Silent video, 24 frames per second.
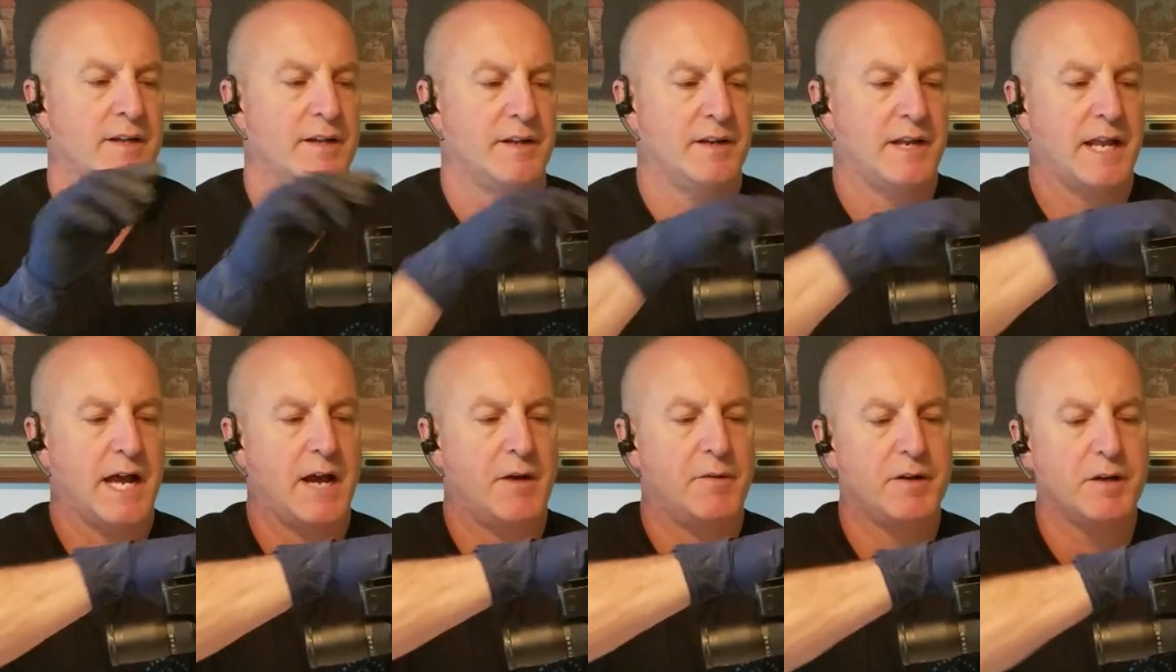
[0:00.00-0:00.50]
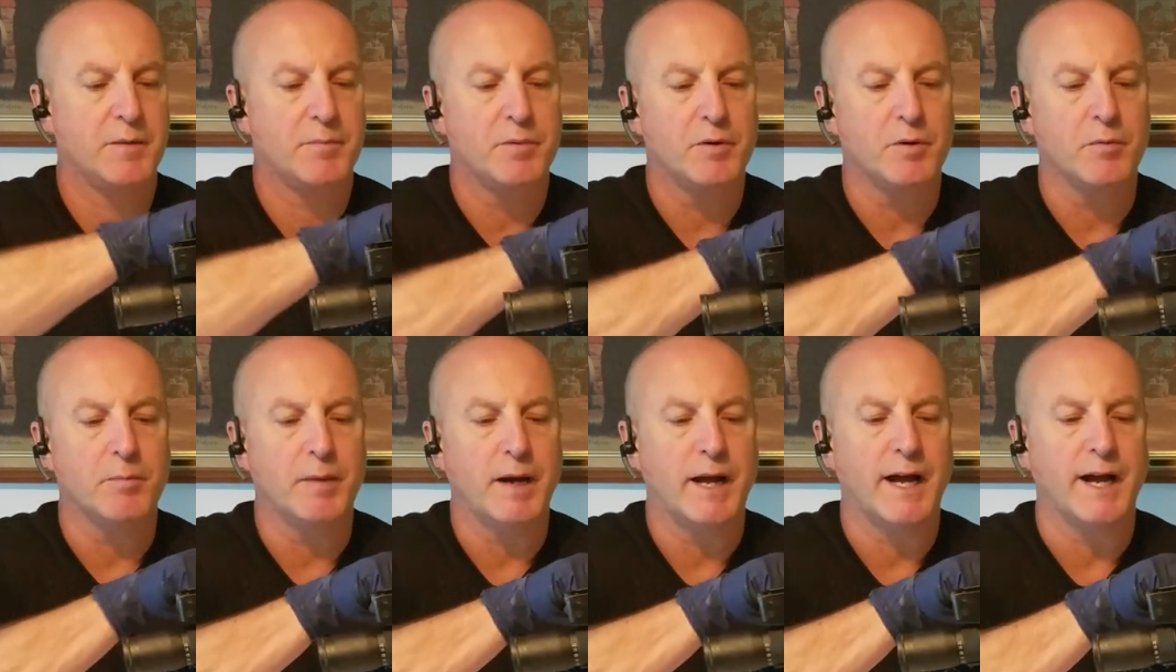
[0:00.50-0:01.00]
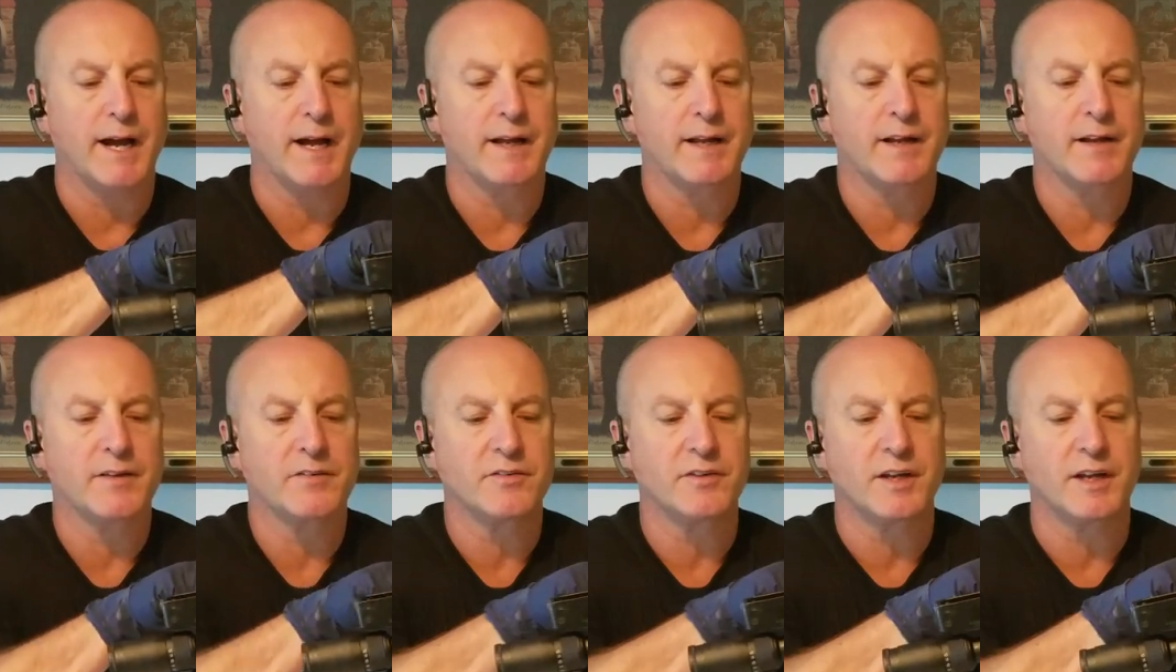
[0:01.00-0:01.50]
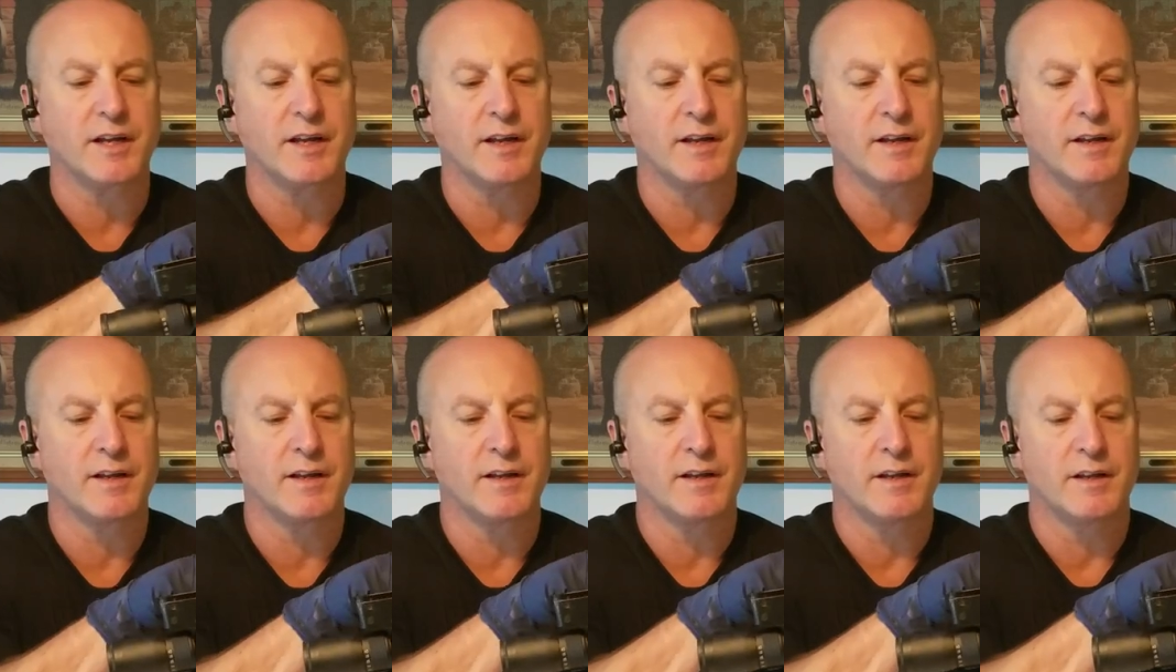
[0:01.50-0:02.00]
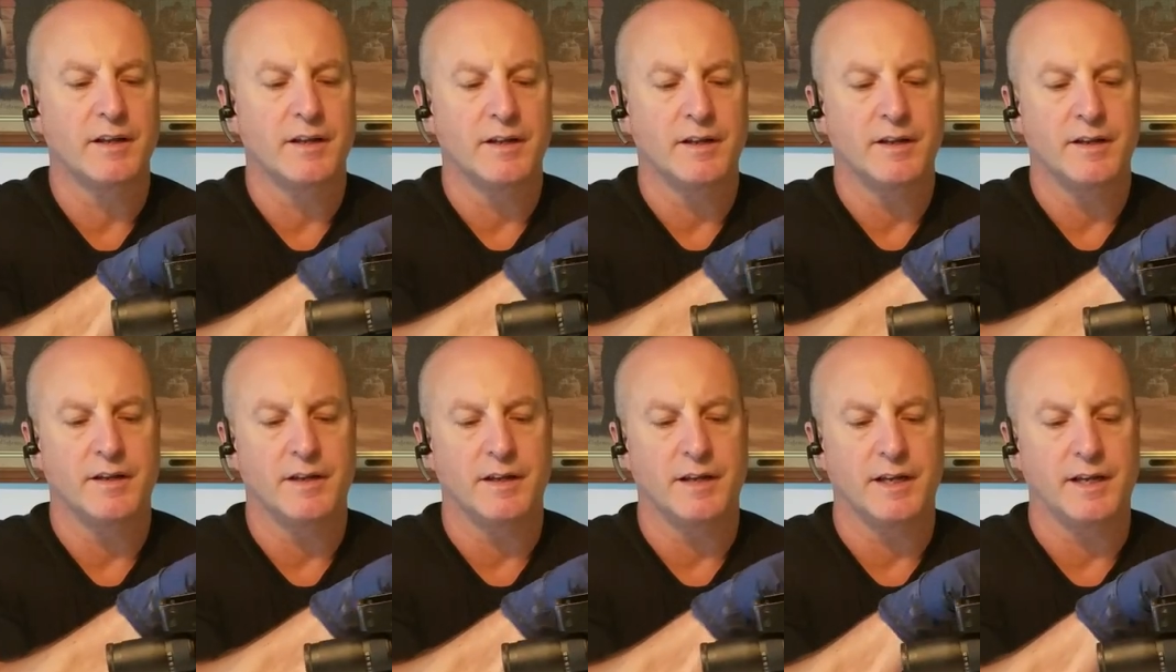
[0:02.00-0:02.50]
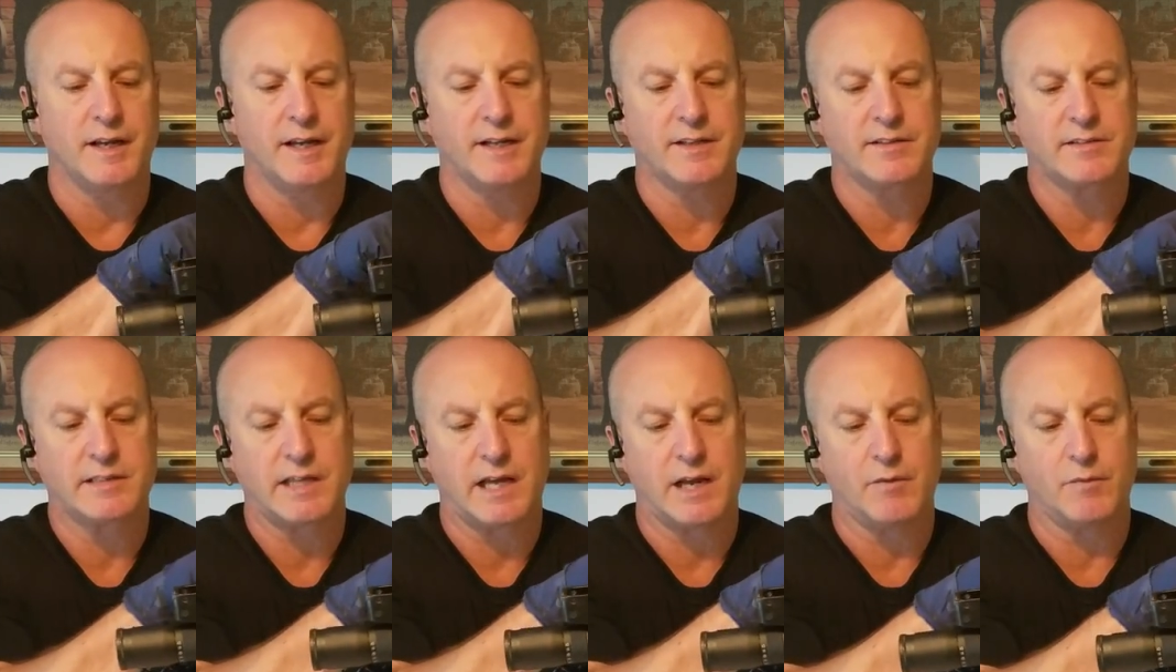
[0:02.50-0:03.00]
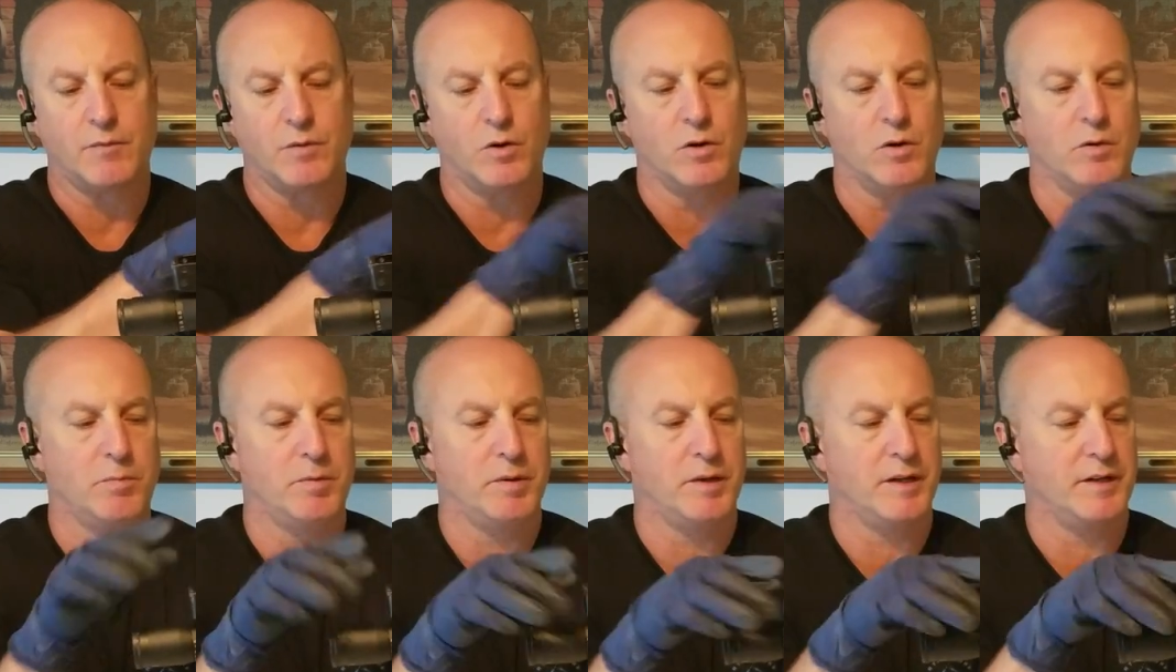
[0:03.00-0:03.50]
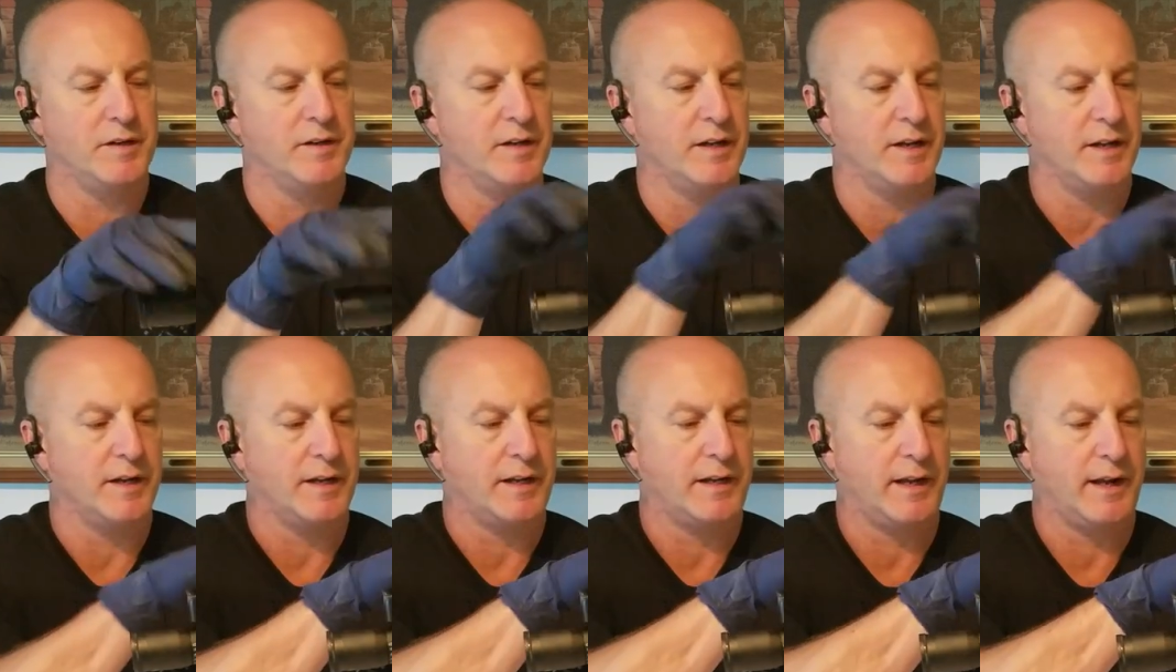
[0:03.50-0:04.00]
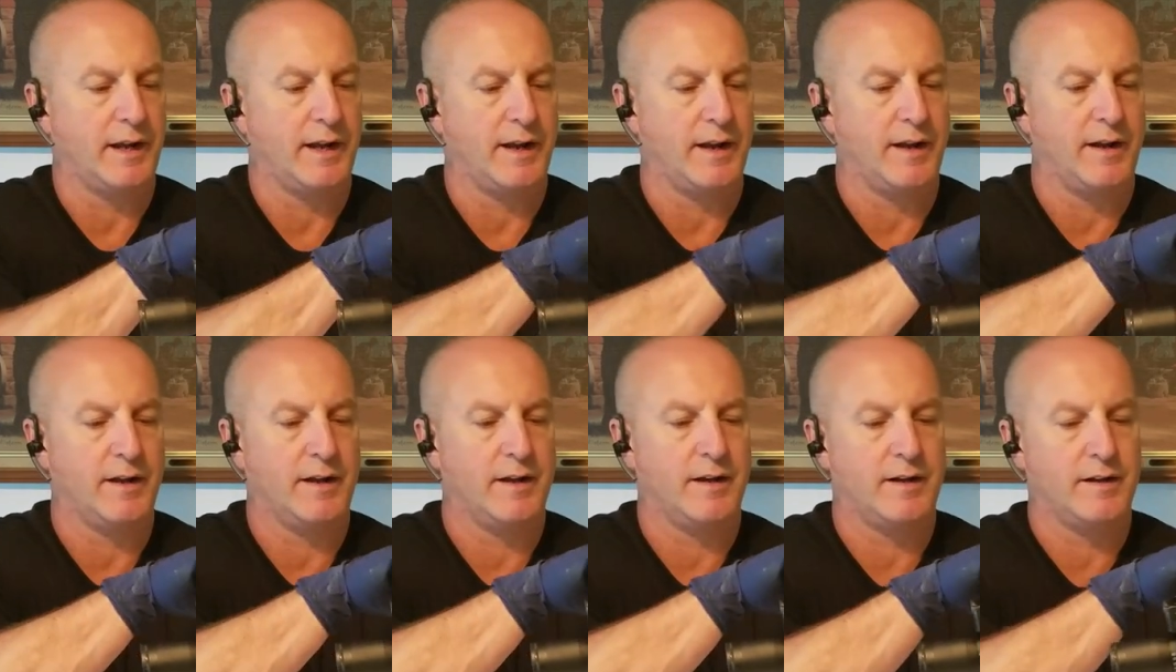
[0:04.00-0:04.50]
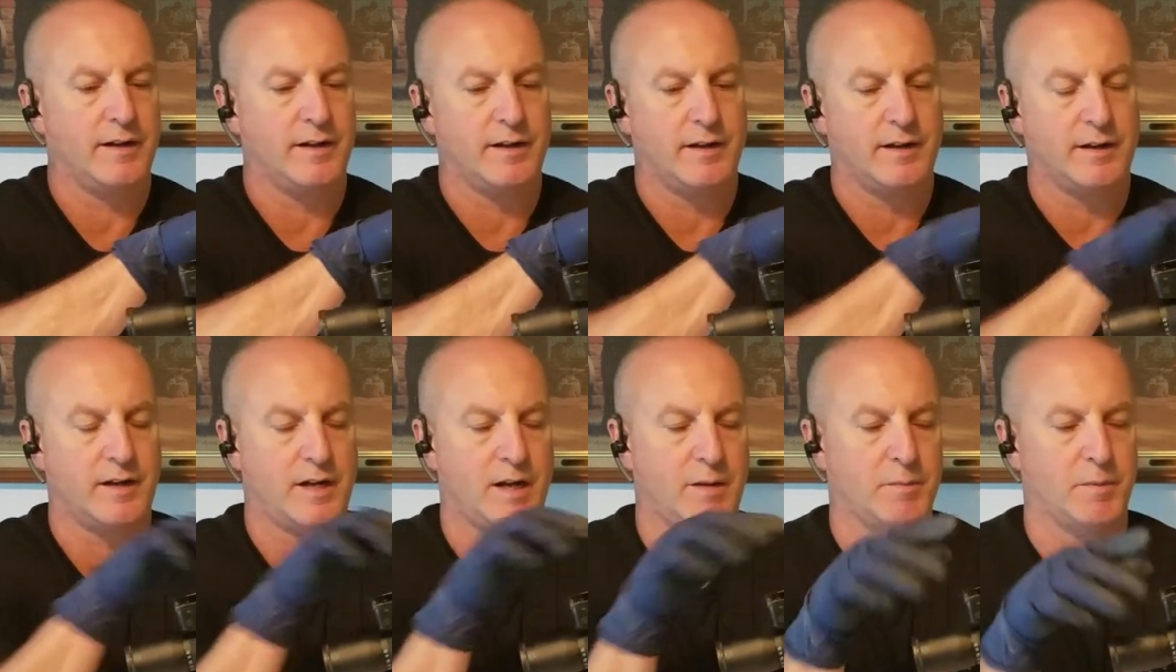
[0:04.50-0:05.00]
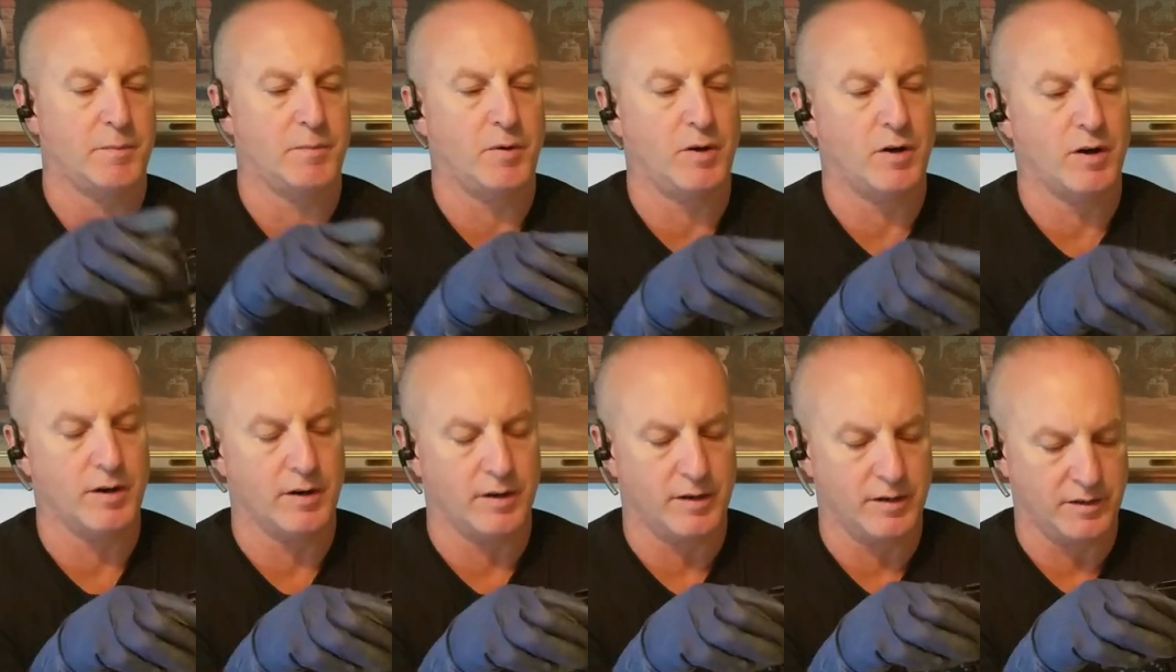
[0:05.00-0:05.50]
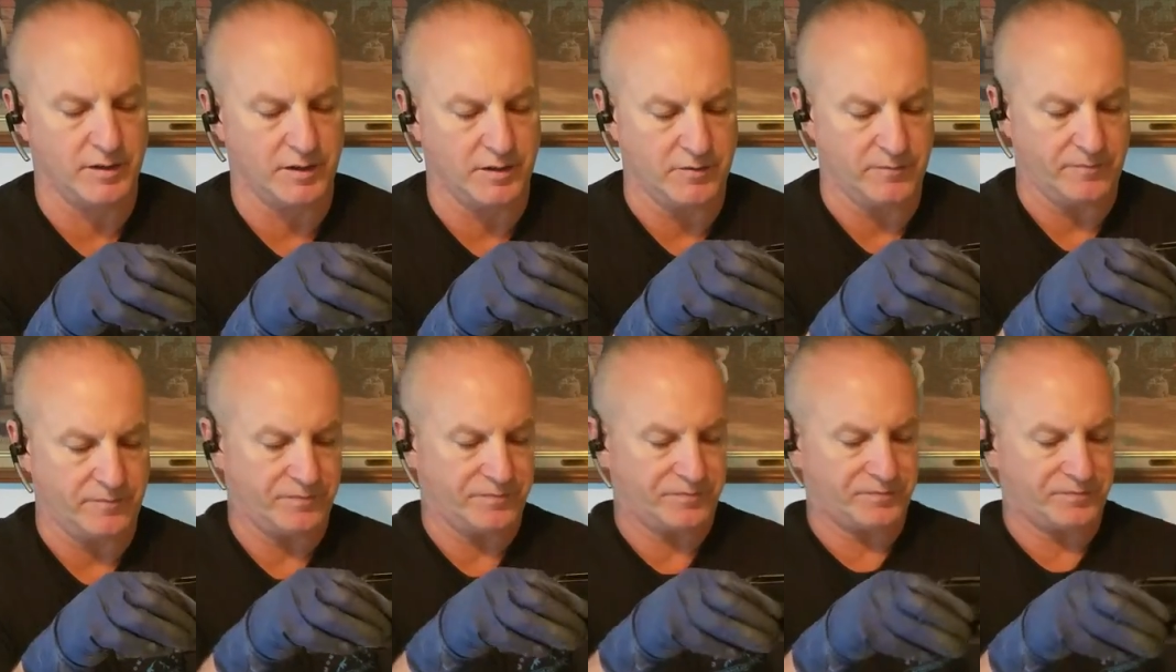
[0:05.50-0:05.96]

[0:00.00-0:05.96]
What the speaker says: Now when you pull back, see, it hits that roll pin and it can't come apart on you.